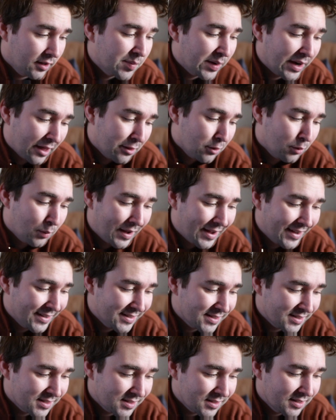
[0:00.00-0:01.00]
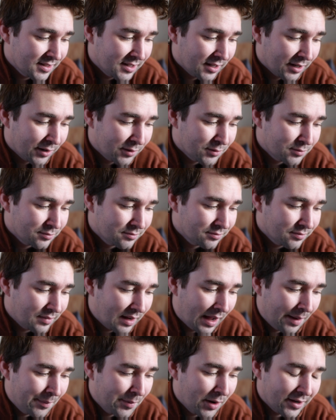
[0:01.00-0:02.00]
But otherwise, you know,
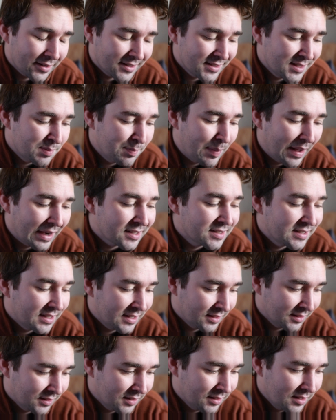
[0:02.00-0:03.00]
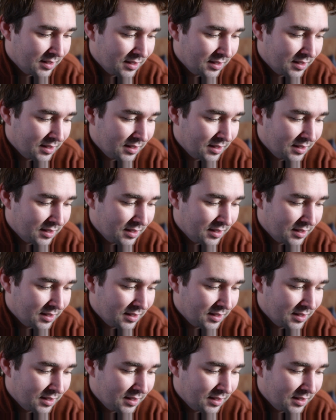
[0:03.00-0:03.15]
I'm not expecting